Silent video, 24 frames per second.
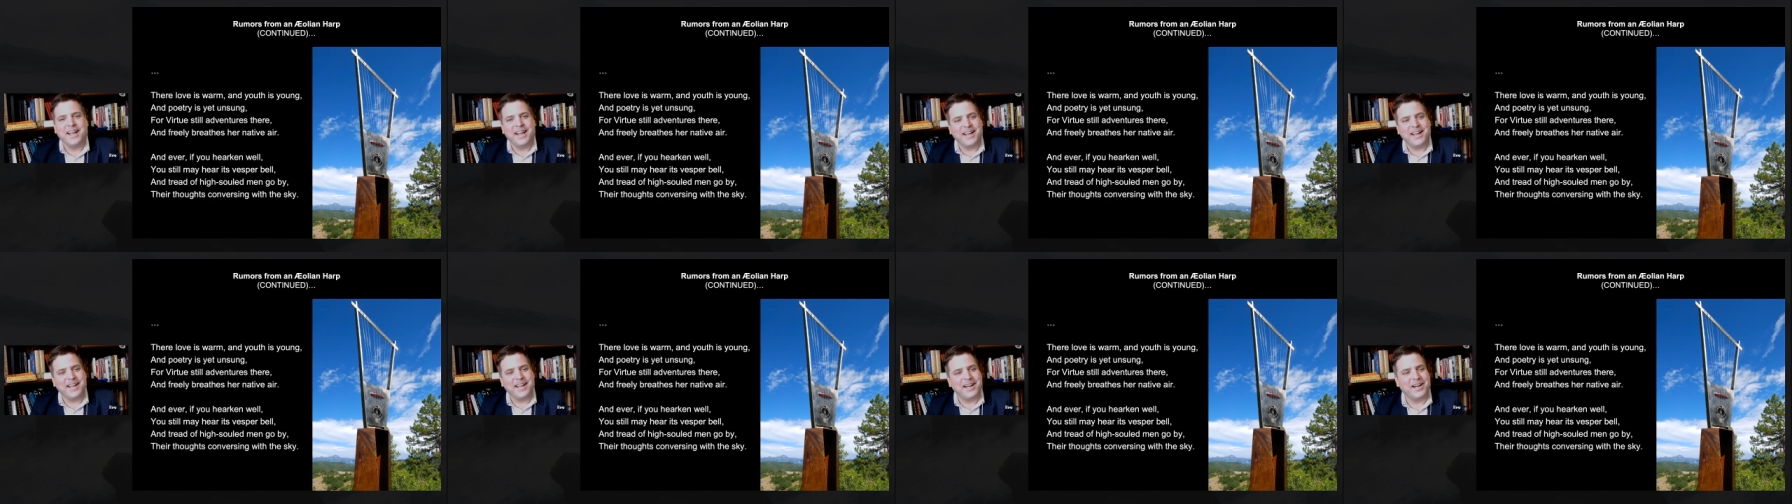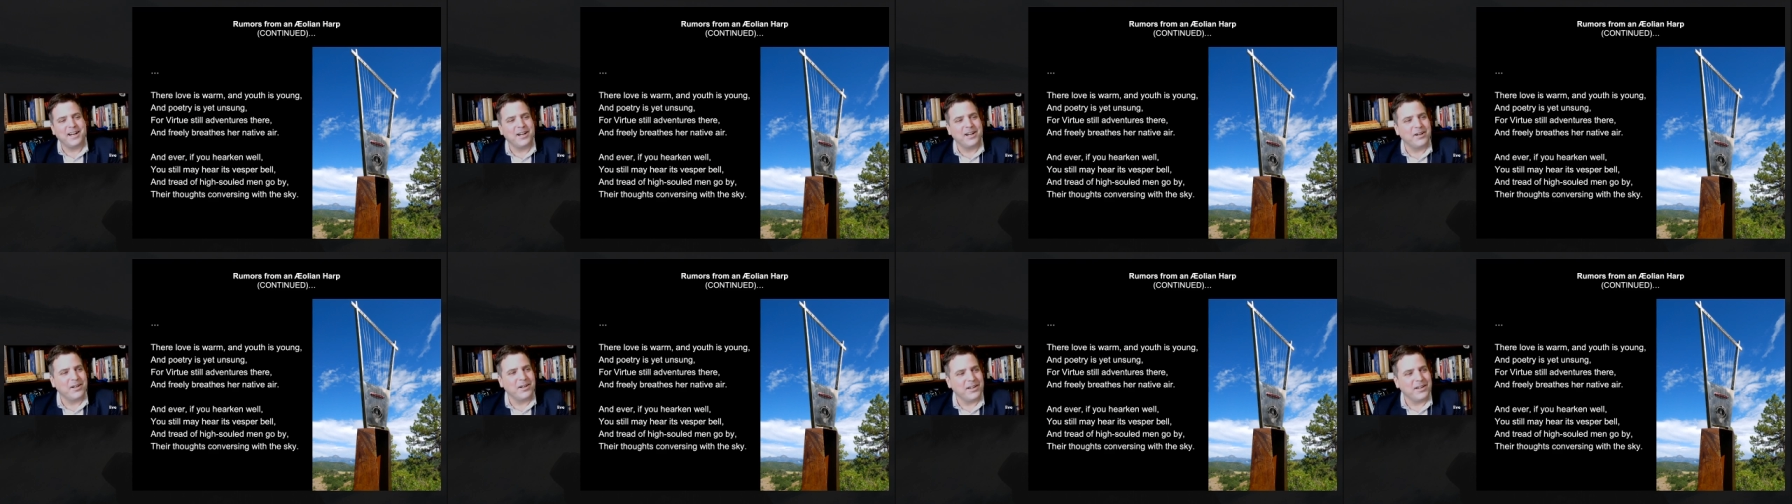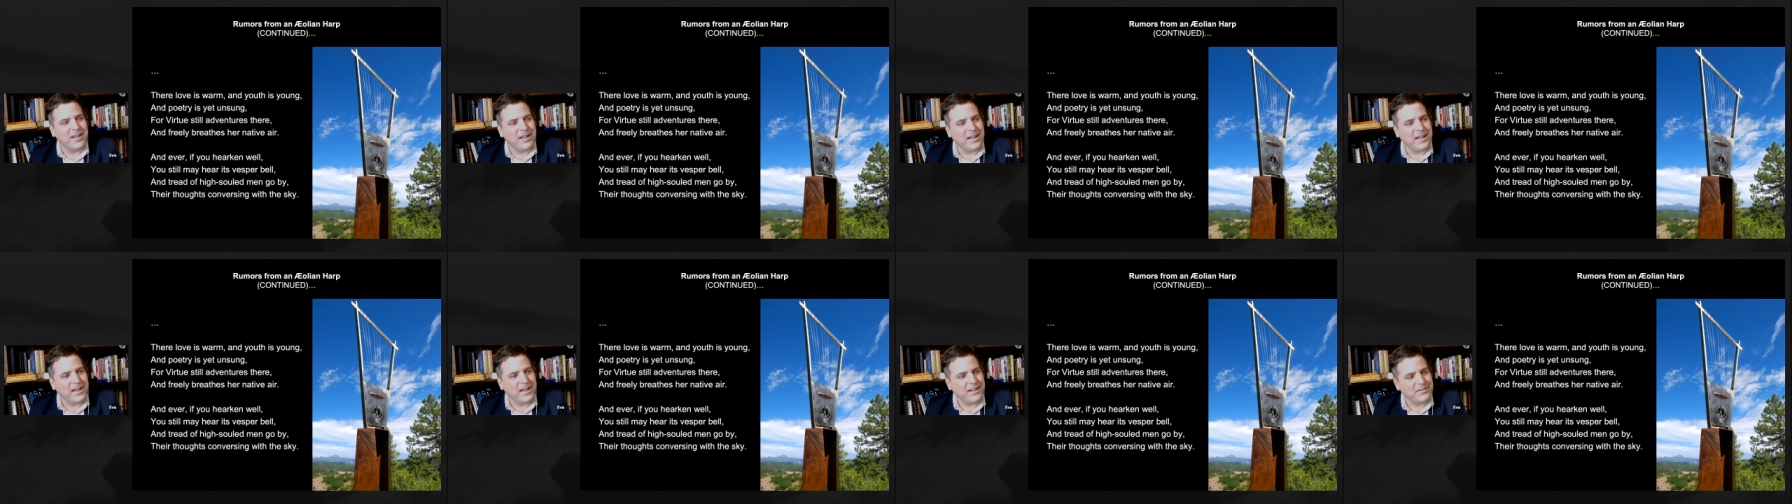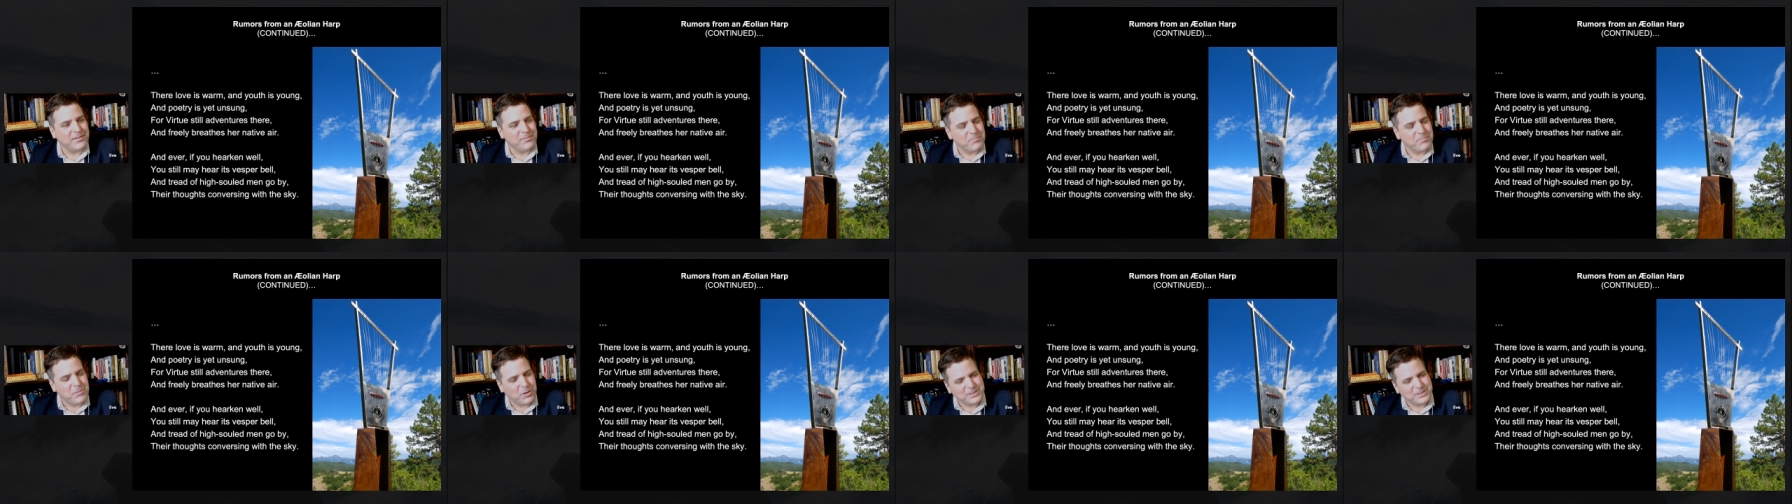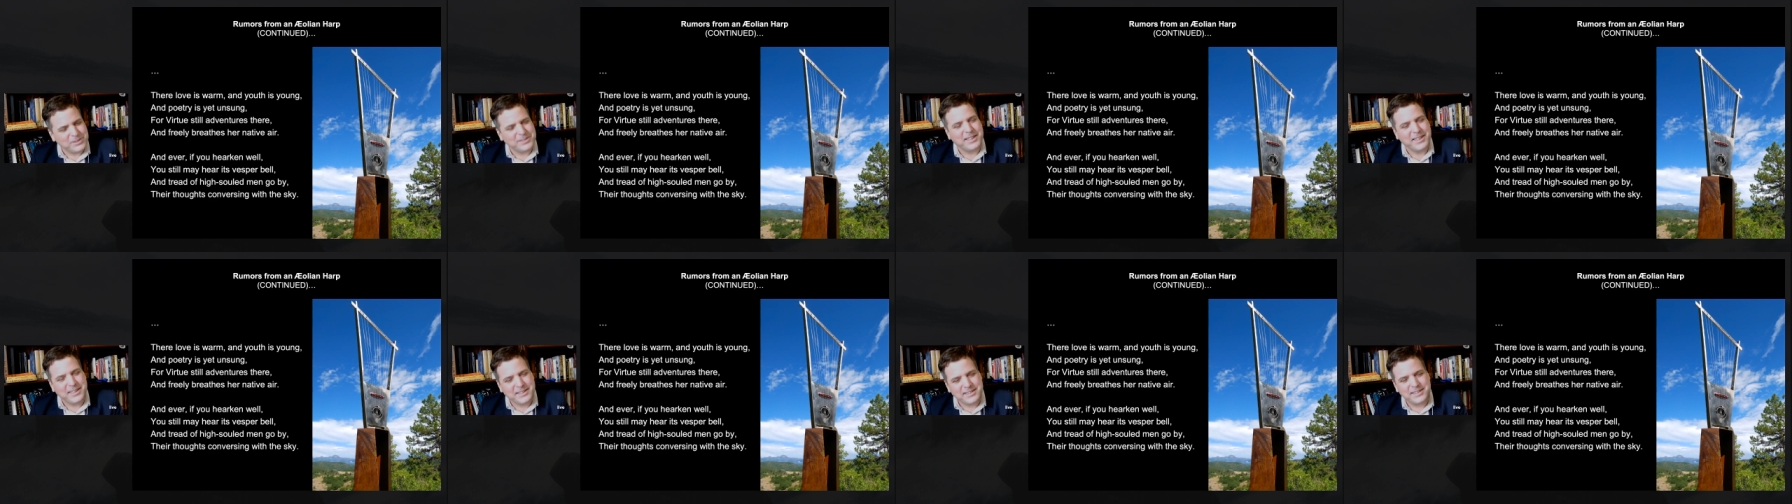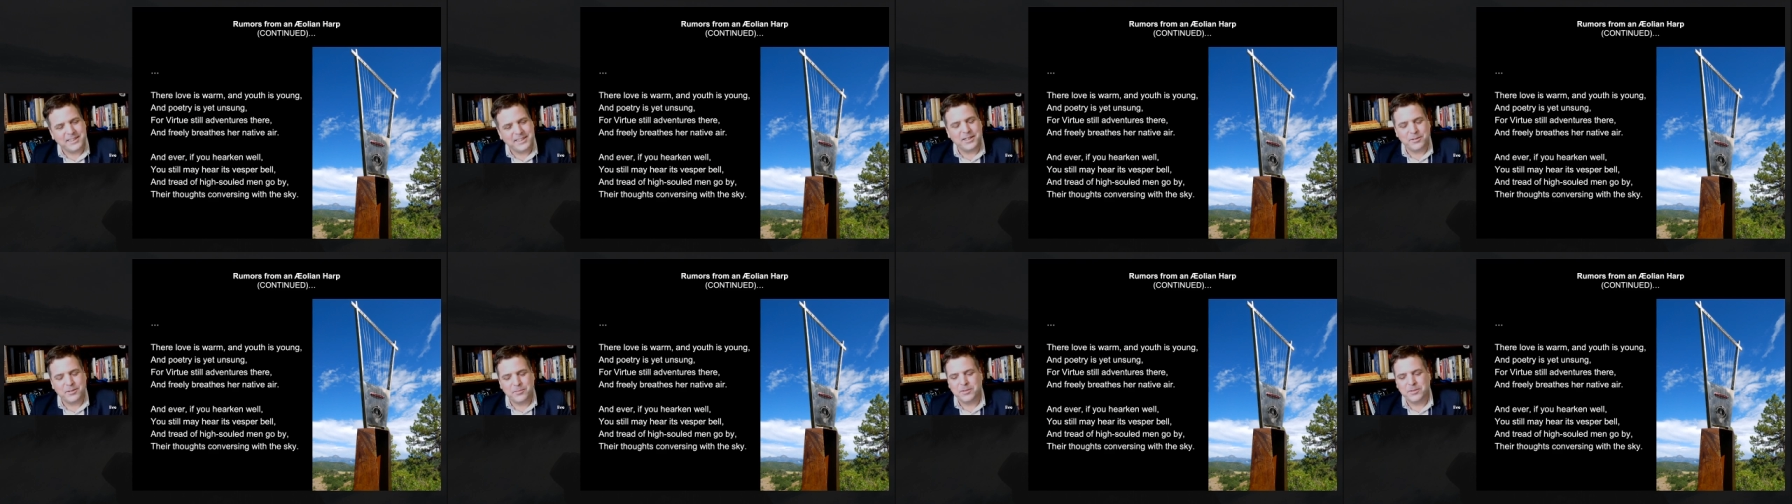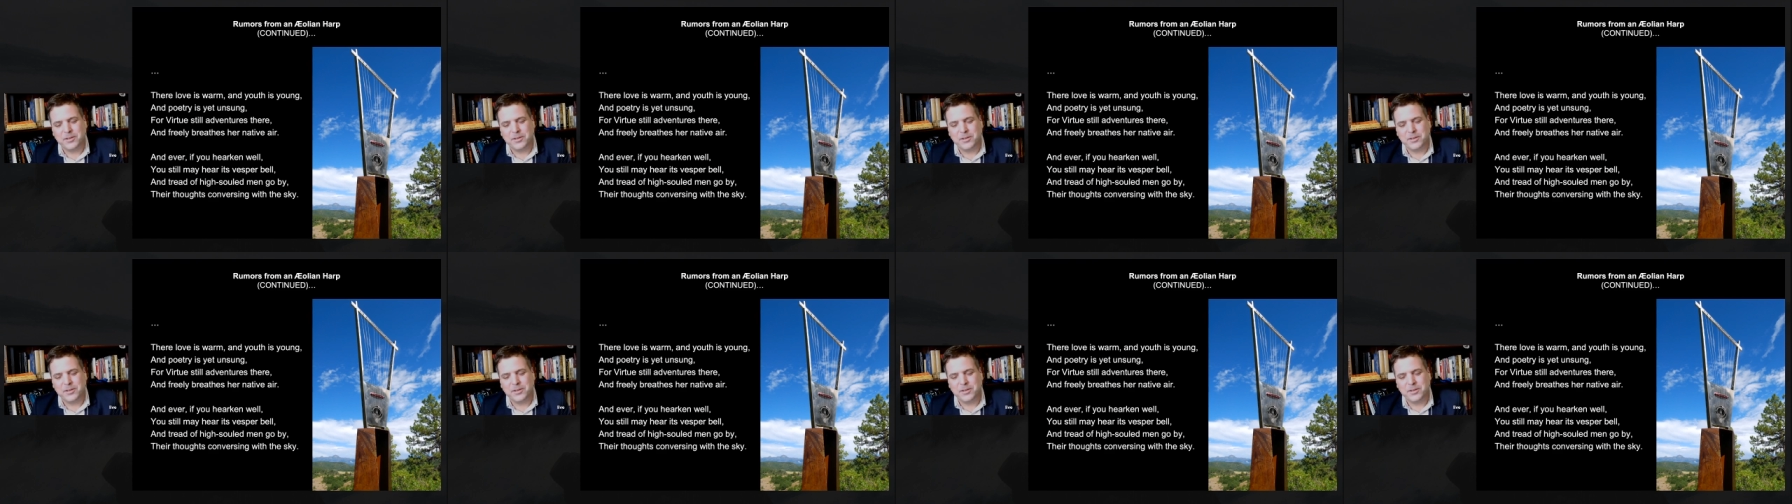uh, most things that